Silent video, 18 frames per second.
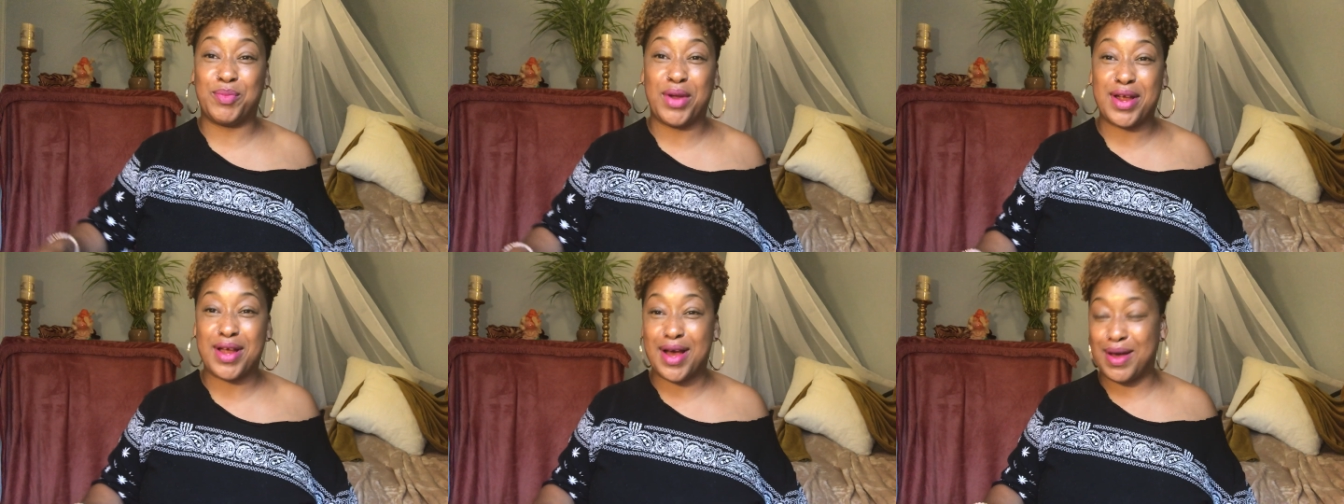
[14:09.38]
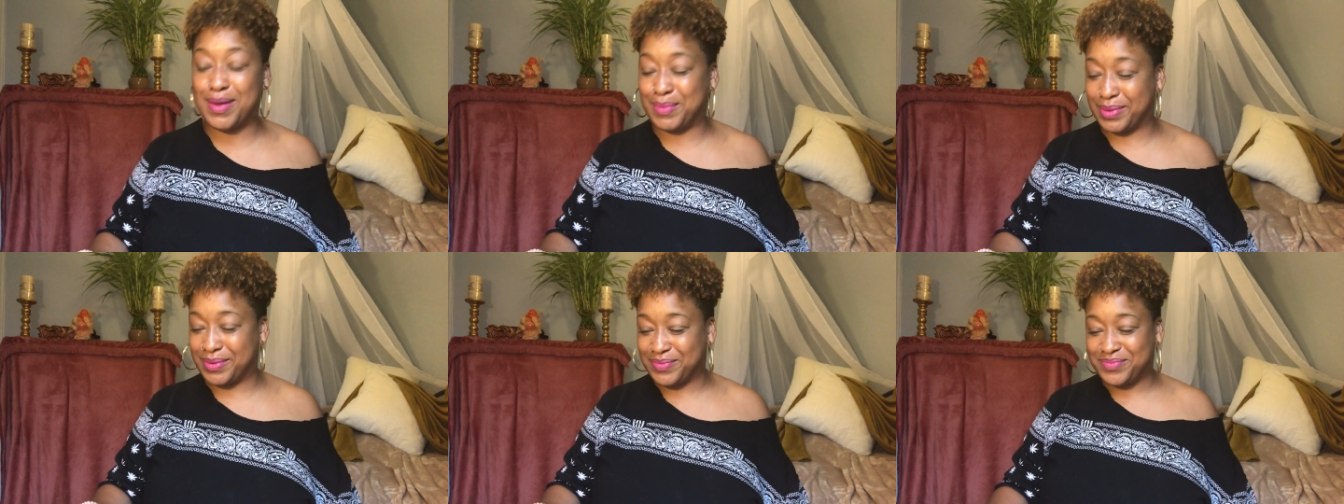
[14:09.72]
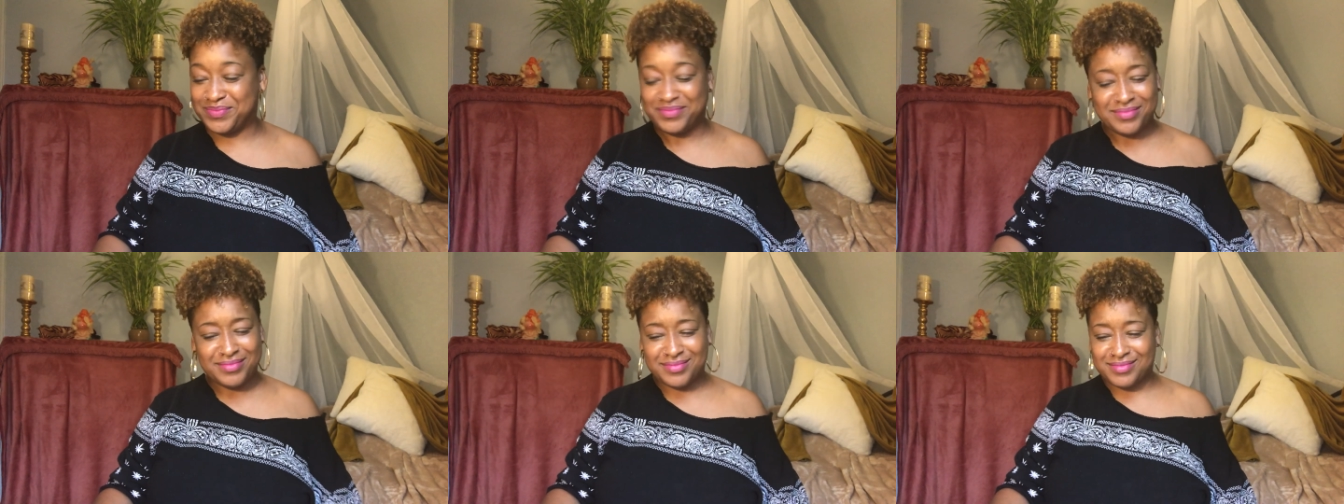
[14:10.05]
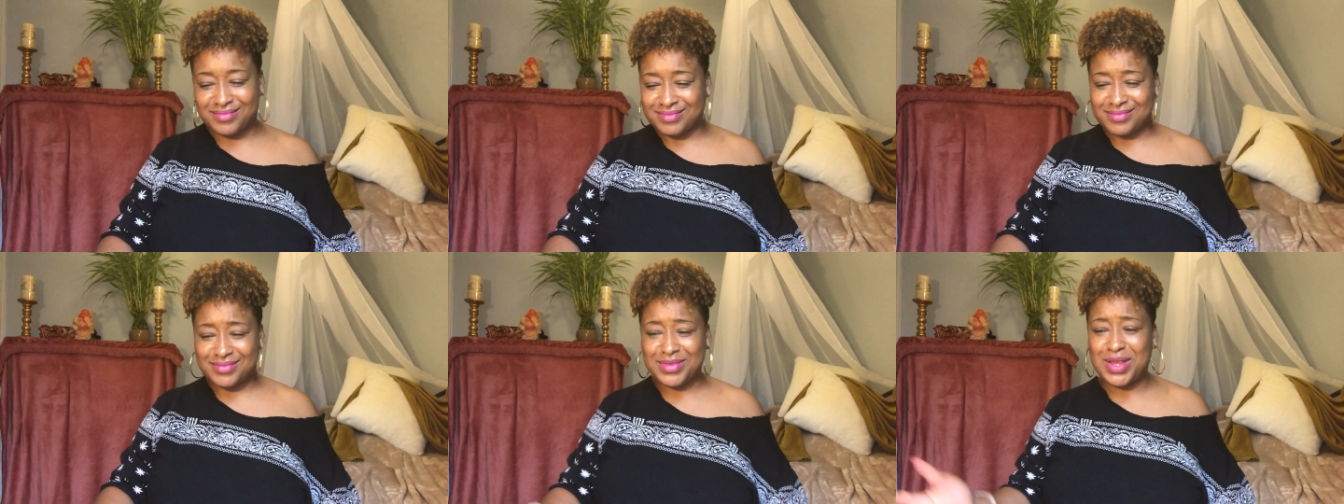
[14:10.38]
bring up,
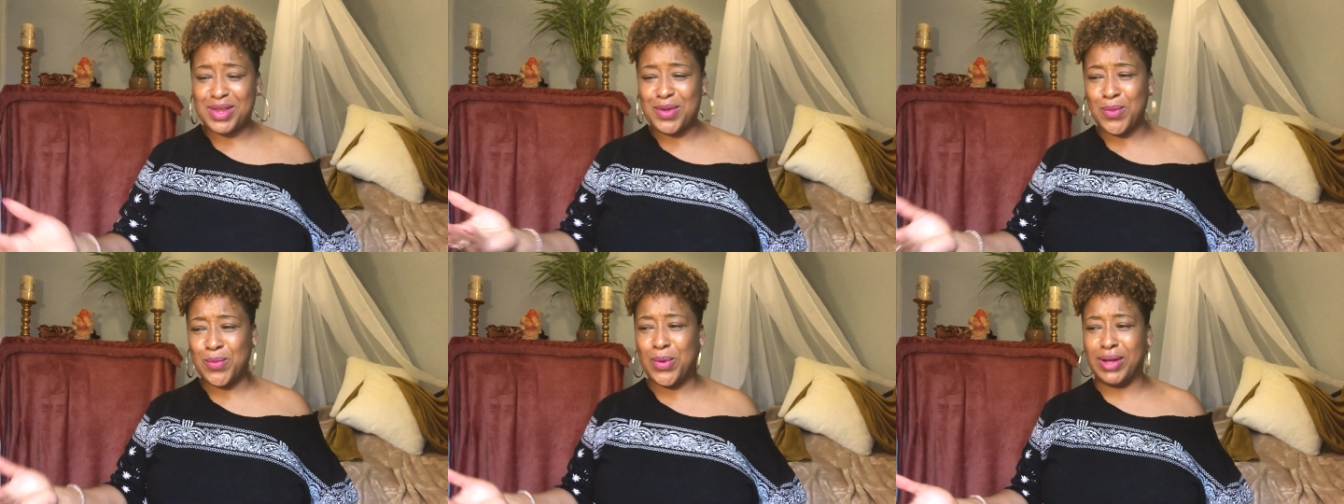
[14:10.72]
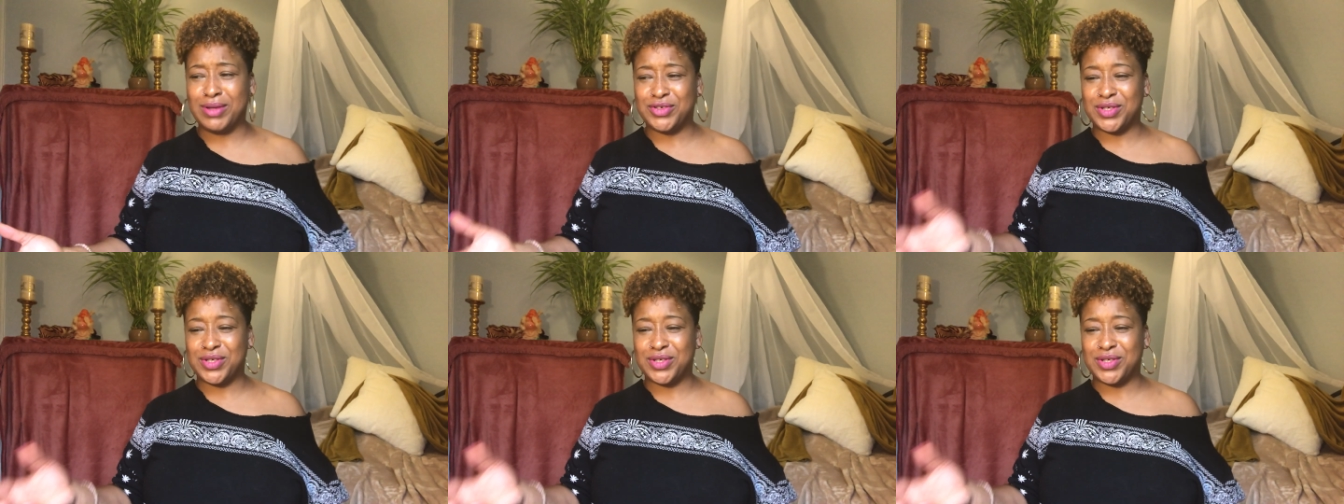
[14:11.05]
well,